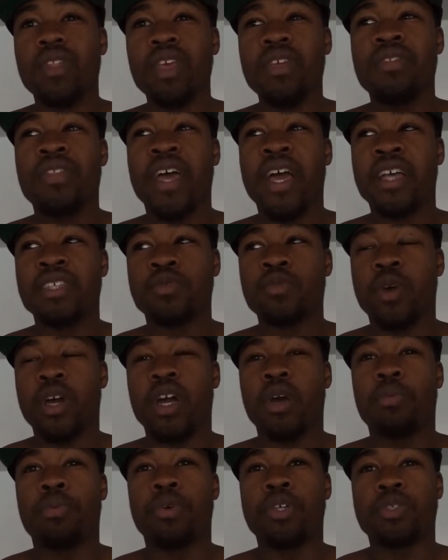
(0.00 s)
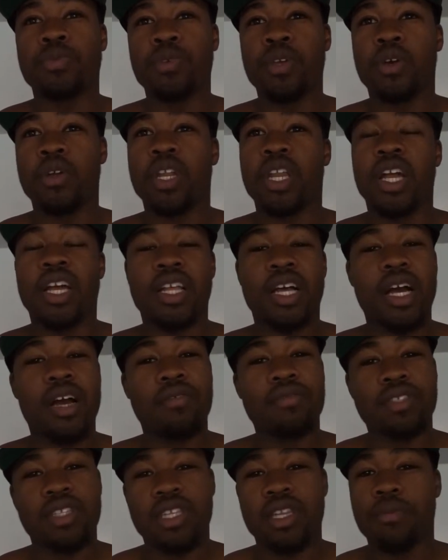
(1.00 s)
that's what helped push me on. And I,
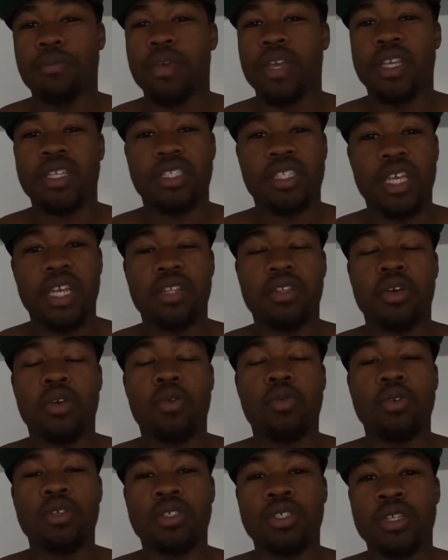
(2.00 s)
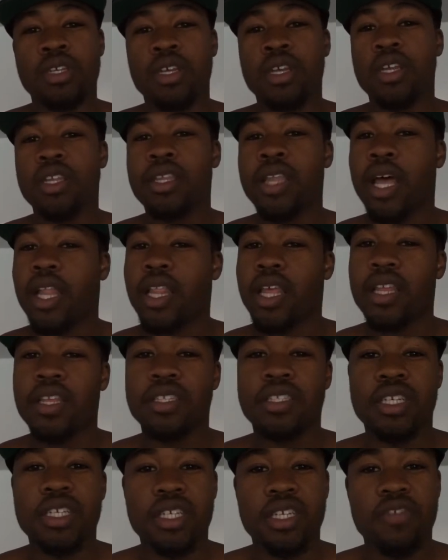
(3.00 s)
obviously the biggest thing though was not letting the
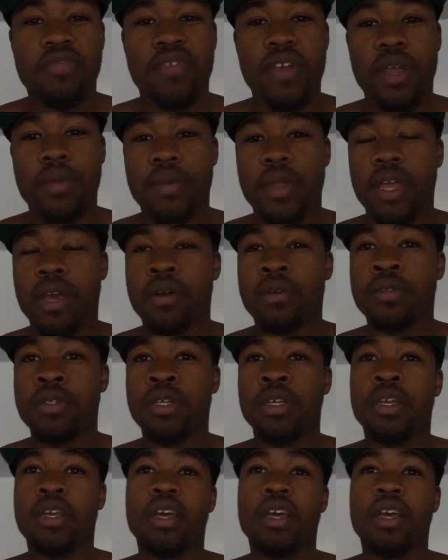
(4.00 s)
CG fam down.